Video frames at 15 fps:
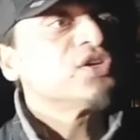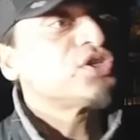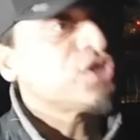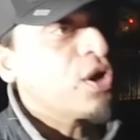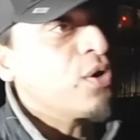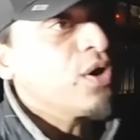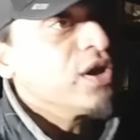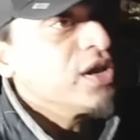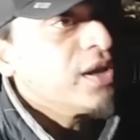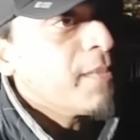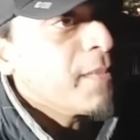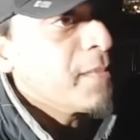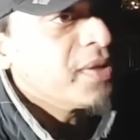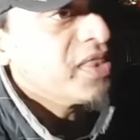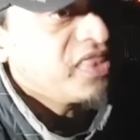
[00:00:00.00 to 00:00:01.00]
So
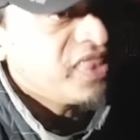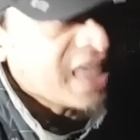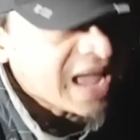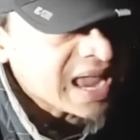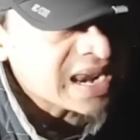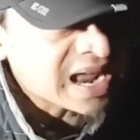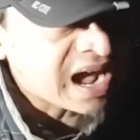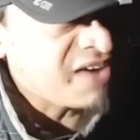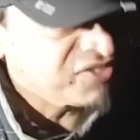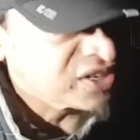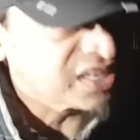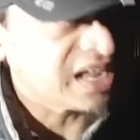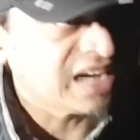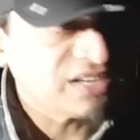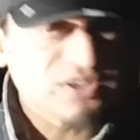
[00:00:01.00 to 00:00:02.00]
then
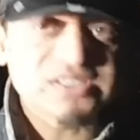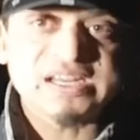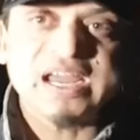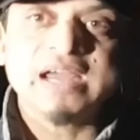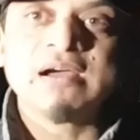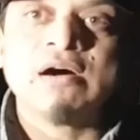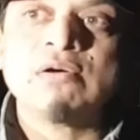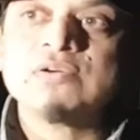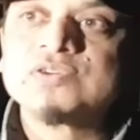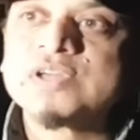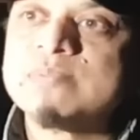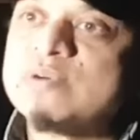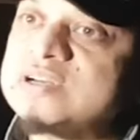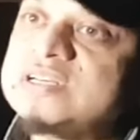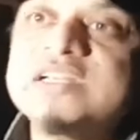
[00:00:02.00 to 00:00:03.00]
after that you're saying, oh,
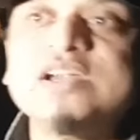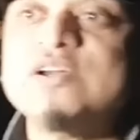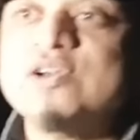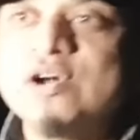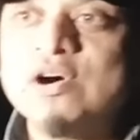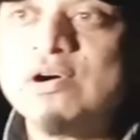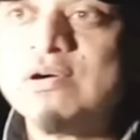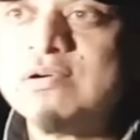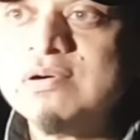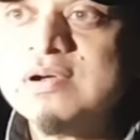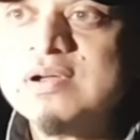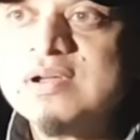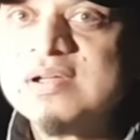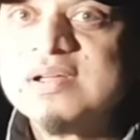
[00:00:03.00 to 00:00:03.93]
someone didn't know.